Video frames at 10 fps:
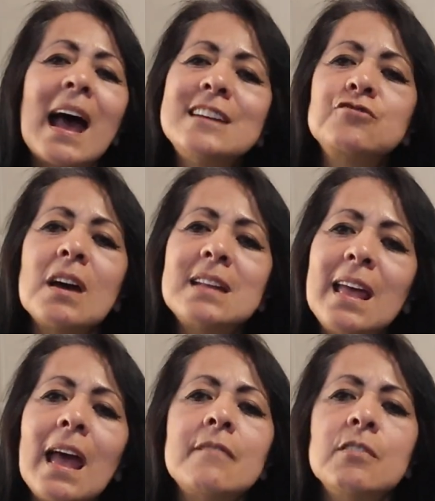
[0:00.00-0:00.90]
I try to
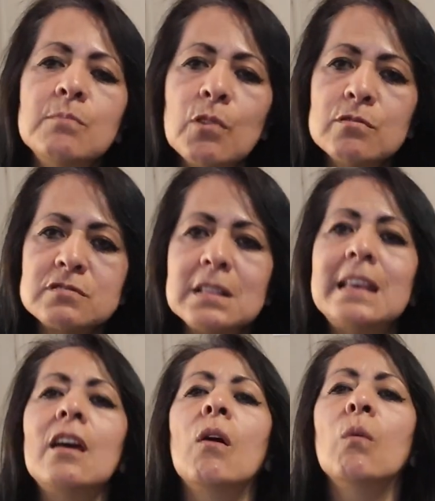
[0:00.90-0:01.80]
have it
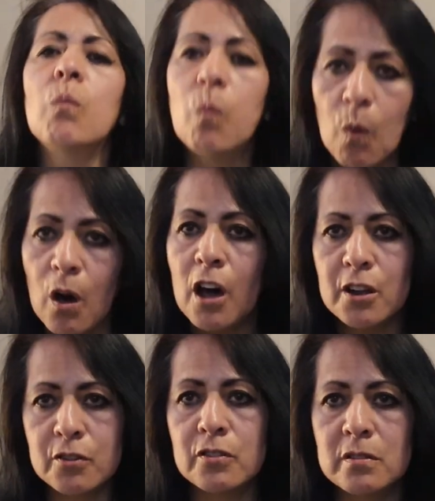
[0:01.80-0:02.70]
mostly
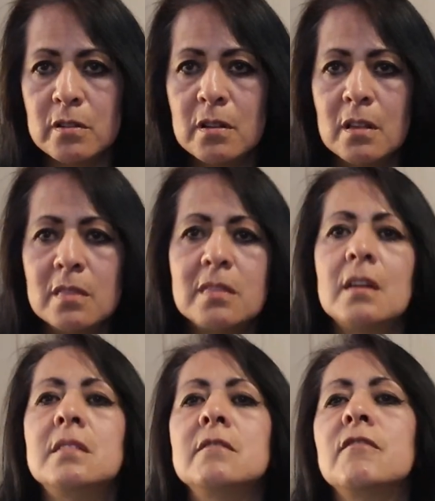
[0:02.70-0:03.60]
water
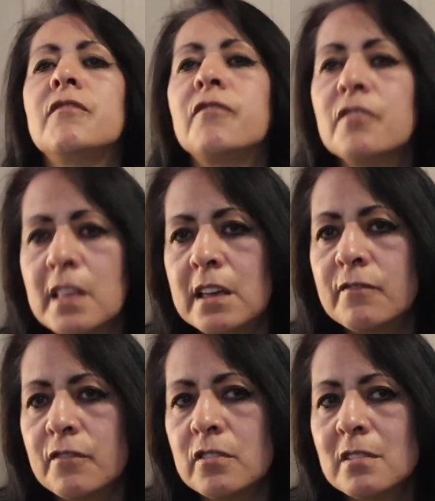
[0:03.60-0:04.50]
than
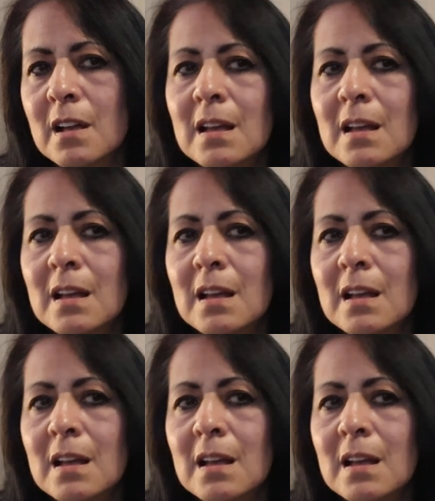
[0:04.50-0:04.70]
flavor.